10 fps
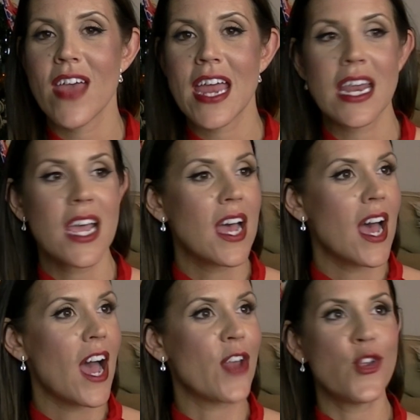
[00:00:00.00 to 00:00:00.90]
then
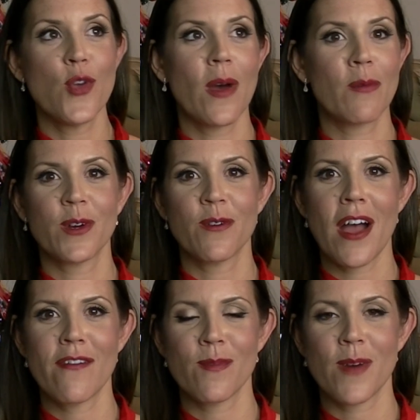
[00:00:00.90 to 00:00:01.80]
a new one would
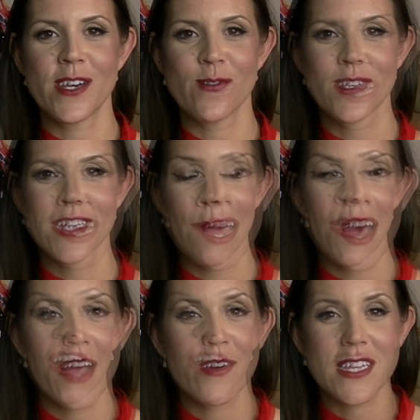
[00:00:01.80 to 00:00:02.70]
arrive on my doorstep.
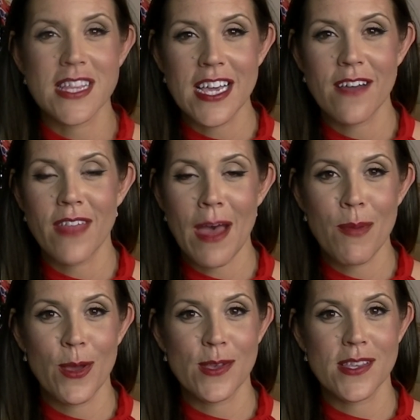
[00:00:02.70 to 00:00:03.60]
I got to think of
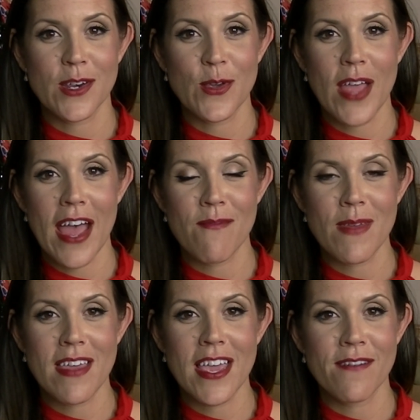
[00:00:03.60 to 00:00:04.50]
that person who gave
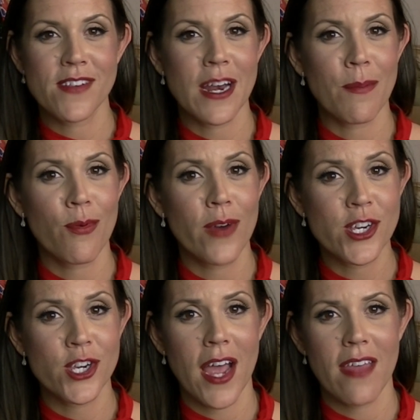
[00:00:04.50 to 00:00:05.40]
me the gift and
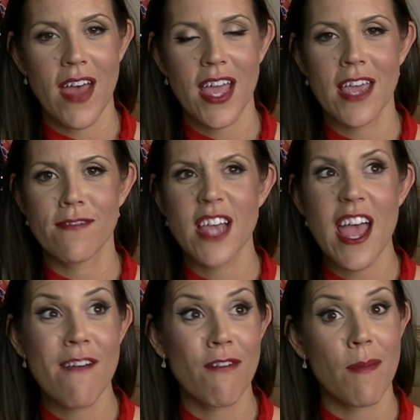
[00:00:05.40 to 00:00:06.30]
appreciate that gift
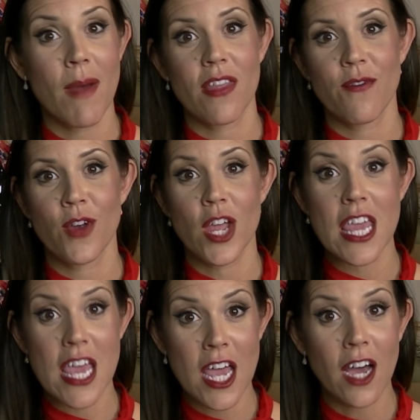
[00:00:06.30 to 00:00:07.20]
every month for a
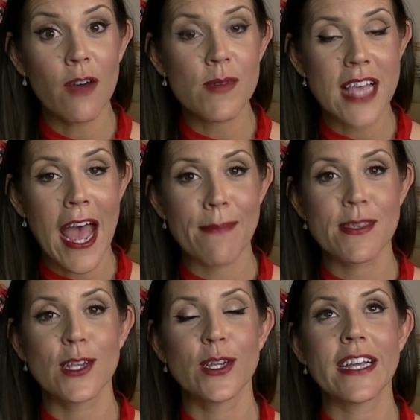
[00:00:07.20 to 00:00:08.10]
year. It was
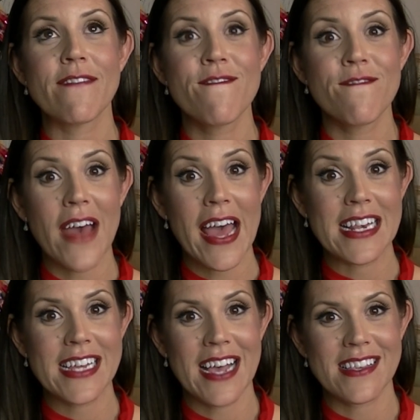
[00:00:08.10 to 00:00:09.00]
absolutely
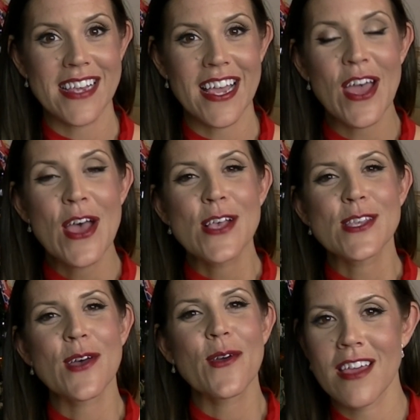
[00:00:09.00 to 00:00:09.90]
fantastic.
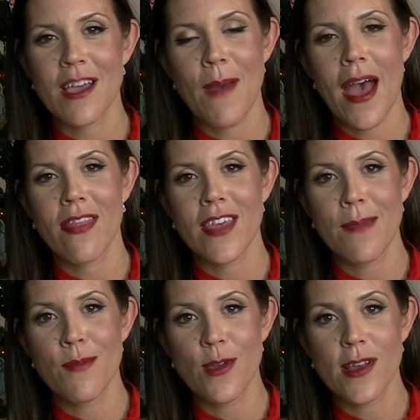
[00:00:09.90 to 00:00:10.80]
So think about
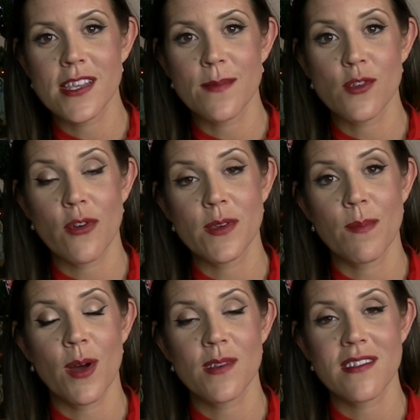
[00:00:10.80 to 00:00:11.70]
the beauty
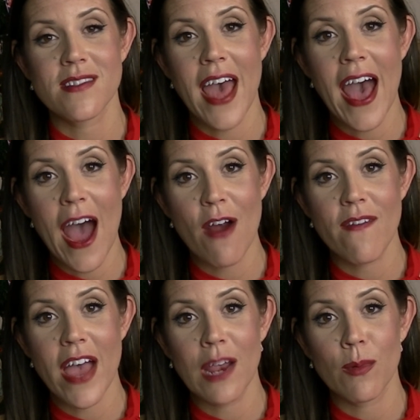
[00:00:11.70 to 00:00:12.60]
subscription boxes that are
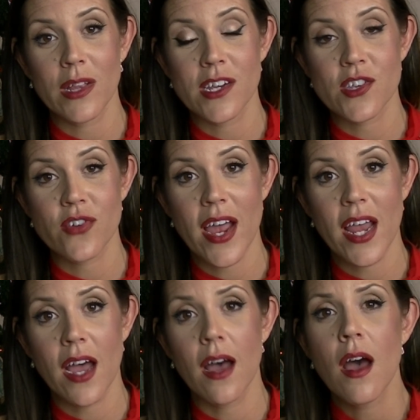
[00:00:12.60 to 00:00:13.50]
available in
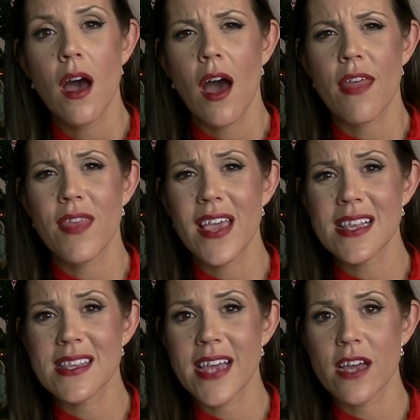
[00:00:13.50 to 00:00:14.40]
Australia. I
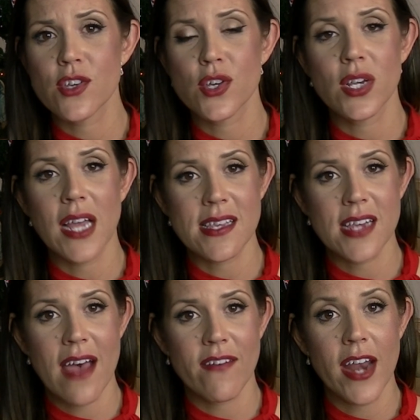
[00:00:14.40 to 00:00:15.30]
think it's down to
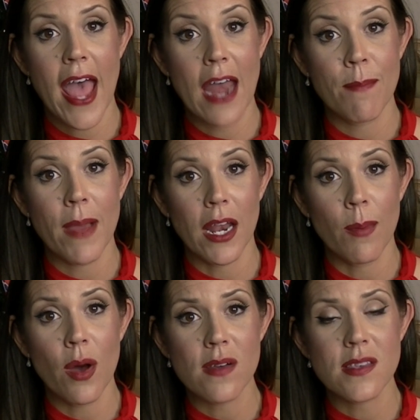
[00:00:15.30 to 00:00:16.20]
Lust Have It and
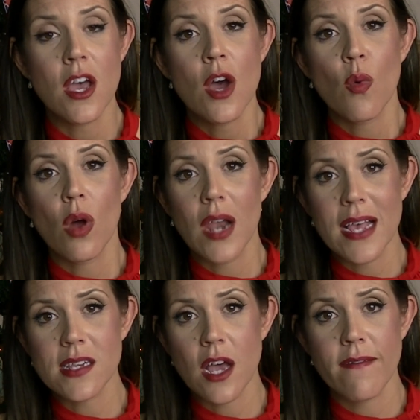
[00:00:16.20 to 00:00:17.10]
Bella Box. What
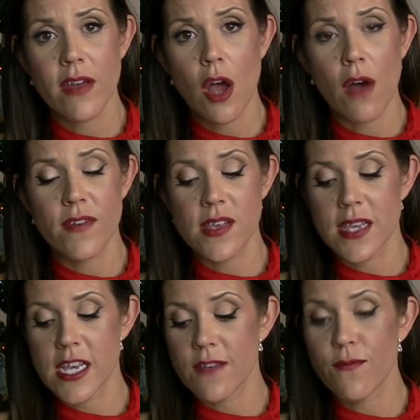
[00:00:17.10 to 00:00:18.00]
Lust Have It
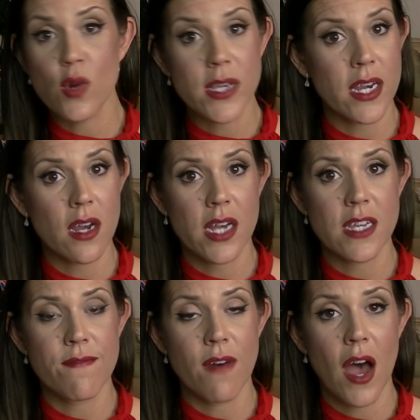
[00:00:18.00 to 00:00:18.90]
offers is
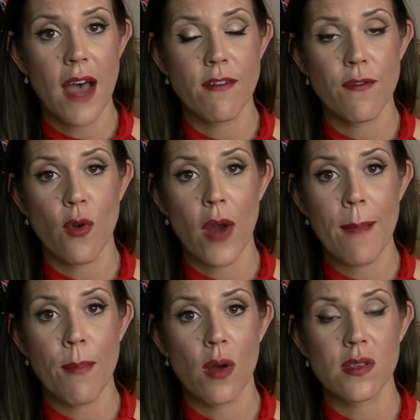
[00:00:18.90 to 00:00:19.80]
$14.95 for
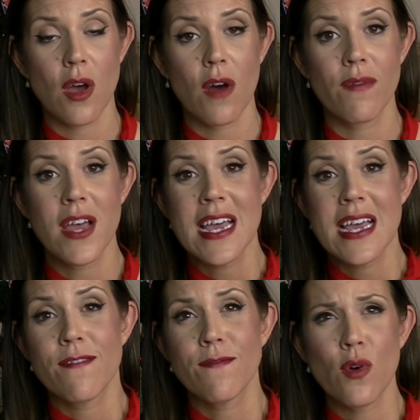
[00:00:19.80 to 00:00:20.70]
a box of
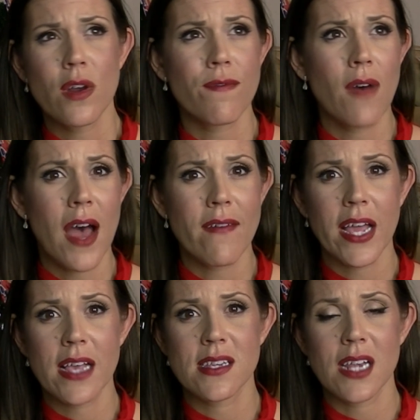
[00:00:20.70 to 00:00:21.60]
four to five,
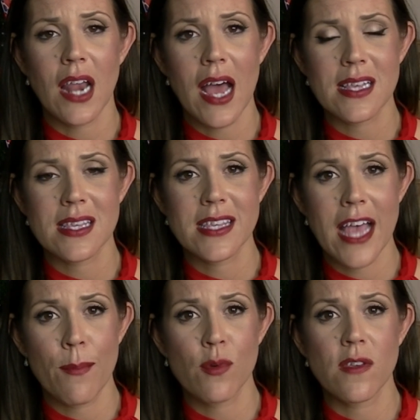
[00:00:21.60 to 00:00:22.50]
I guess, deluxe
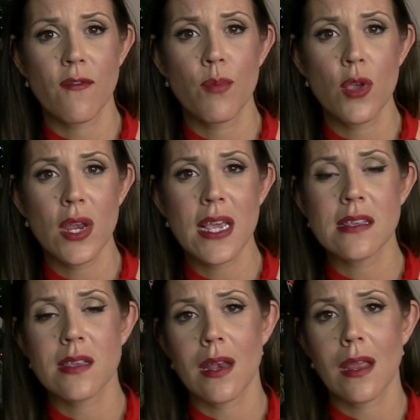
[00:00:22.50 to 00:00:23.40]
samples of
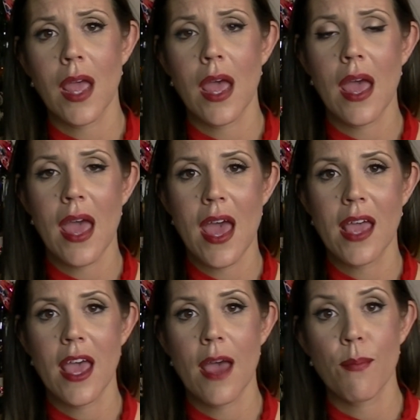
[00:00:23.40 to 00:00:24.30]
beauty, skincare,
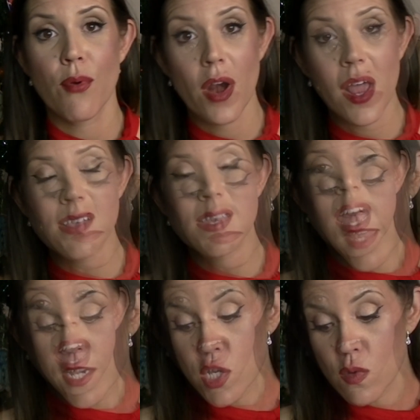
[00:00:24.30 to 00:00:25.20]
hair care products.
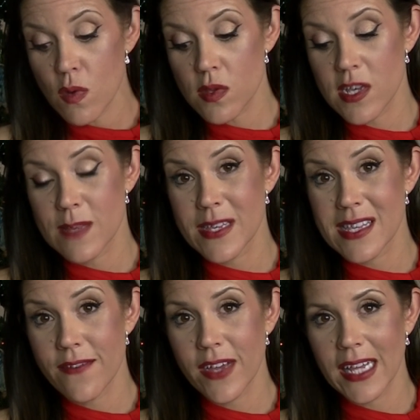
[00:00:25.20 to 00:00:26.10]
They do also
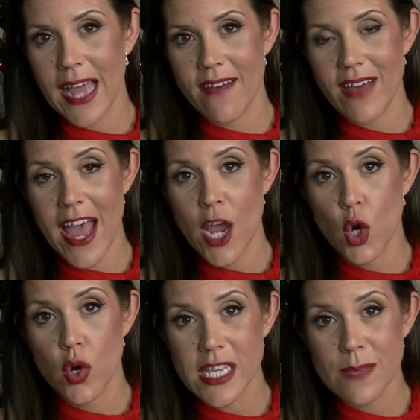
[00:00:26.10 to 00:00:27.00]
specifically have a
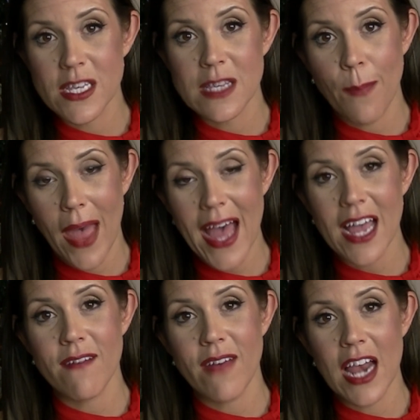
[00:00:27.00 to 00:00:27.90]
Christmas
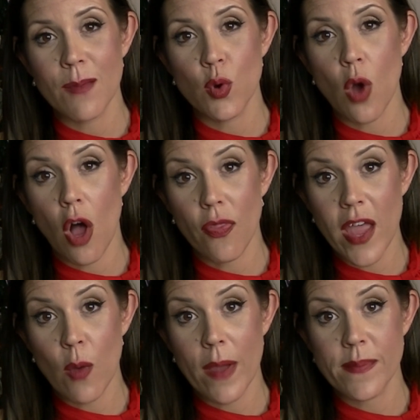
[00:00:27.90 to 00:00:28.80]
pack available on
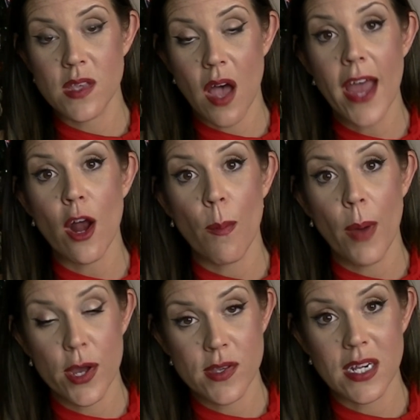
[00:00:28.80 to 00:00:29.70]
their website. I'll
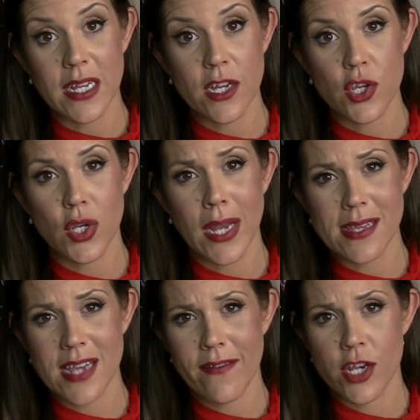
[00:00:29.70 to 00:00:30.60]
post a link to
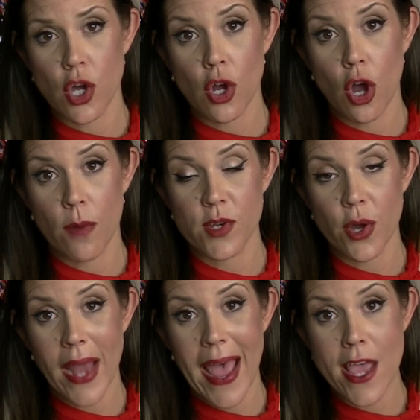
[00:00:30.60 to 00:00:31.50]

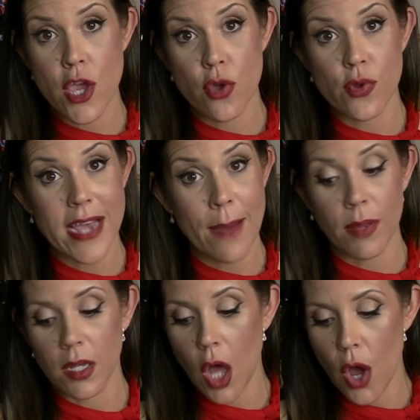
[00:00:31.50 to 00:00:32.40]
lusthaveit.com.au down
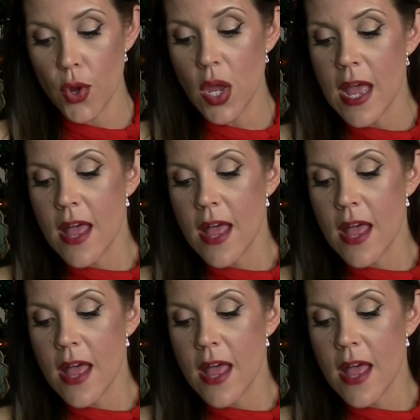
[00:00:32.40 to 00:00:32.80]
below.